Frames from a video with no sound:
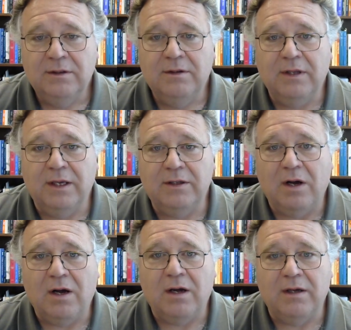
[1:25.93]
that
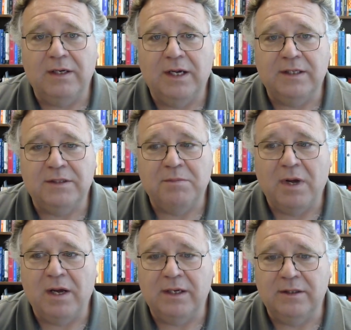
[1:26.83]
God has a
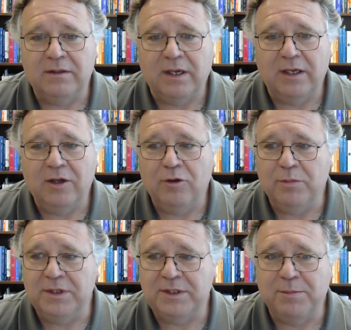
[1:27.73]
mind like a
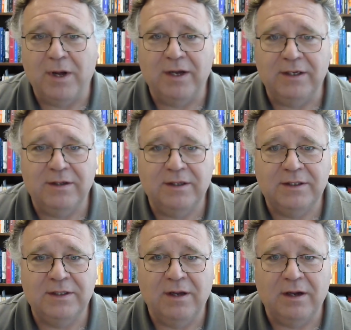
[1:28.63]
human's mind.
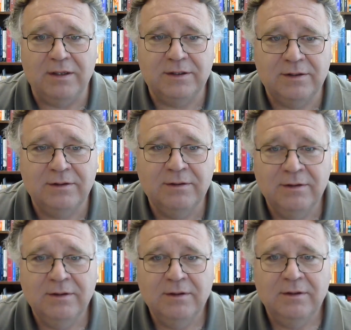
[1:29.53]
That's not
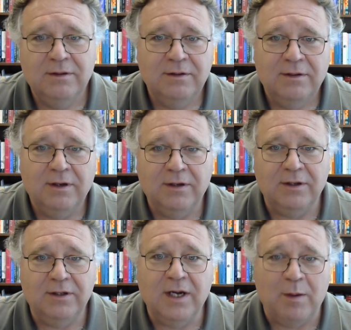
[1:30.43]
a
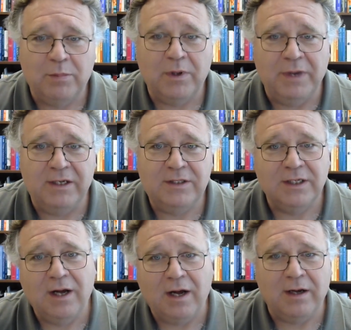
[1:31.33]
good compliment to
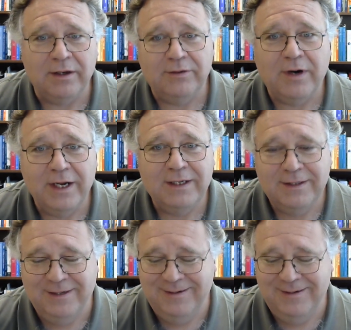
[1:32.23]
God, right?